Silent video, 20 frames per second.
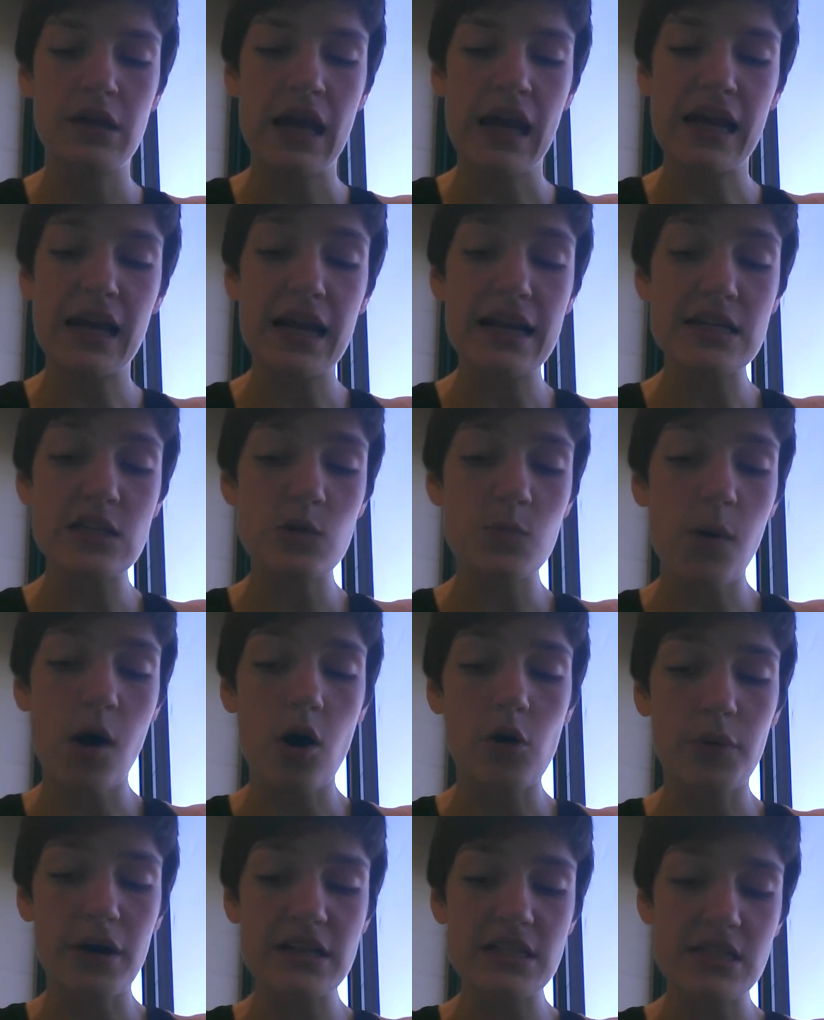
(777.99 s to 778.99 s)
an ice
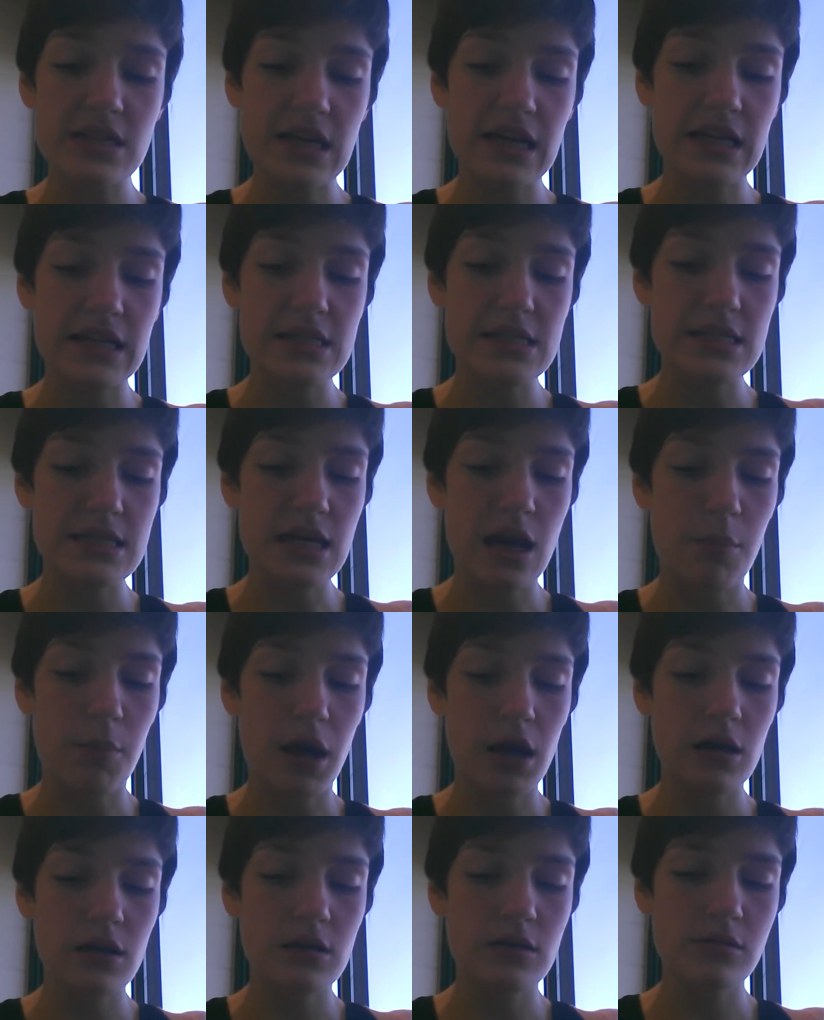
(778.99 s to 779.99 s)
ball resting in his
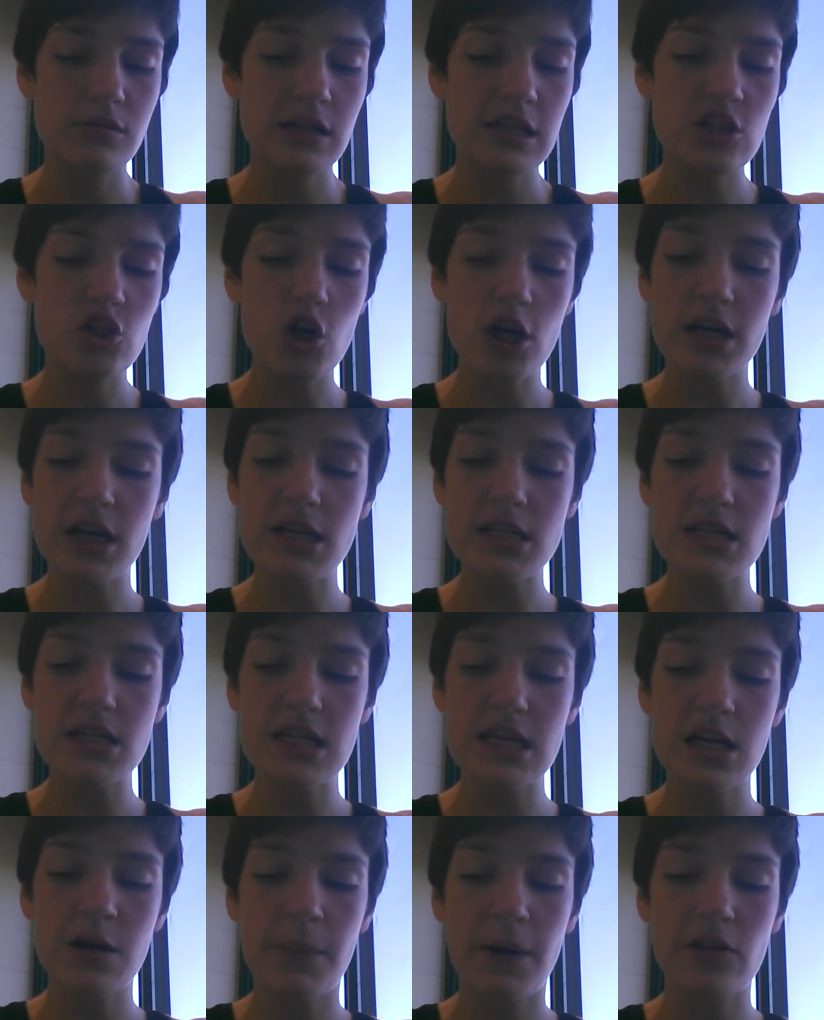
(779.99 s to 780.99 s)
stomach. He tried not to
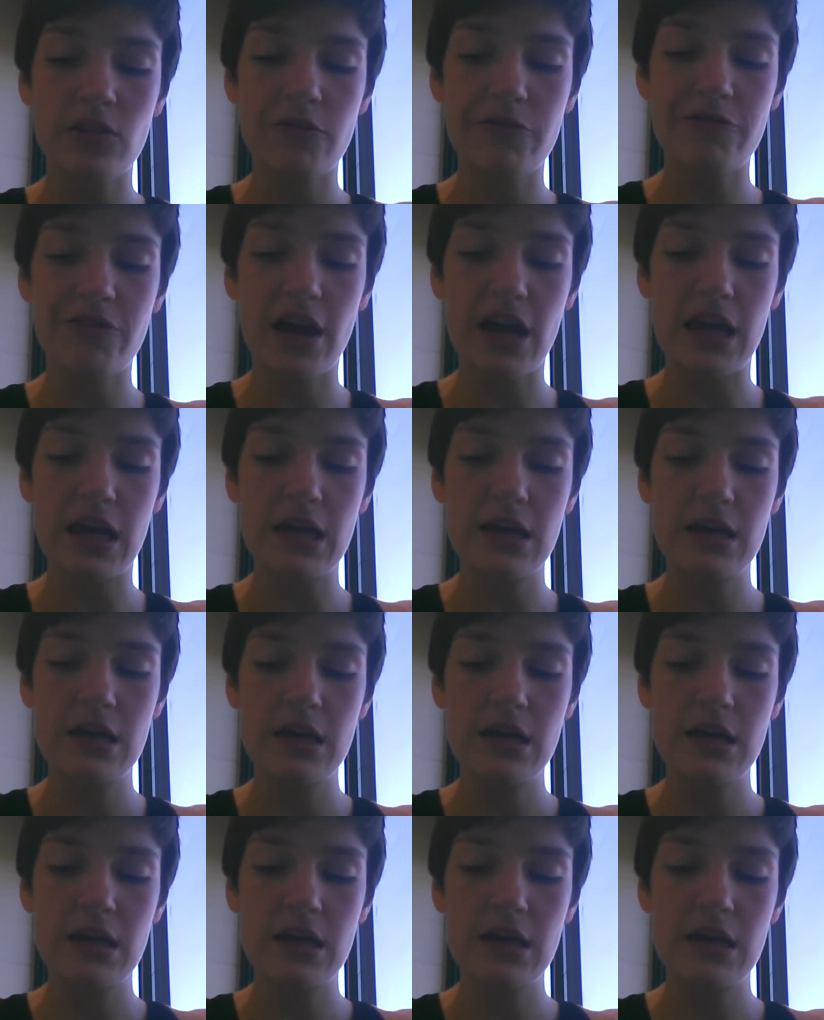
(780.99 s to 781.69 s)
think about the fight.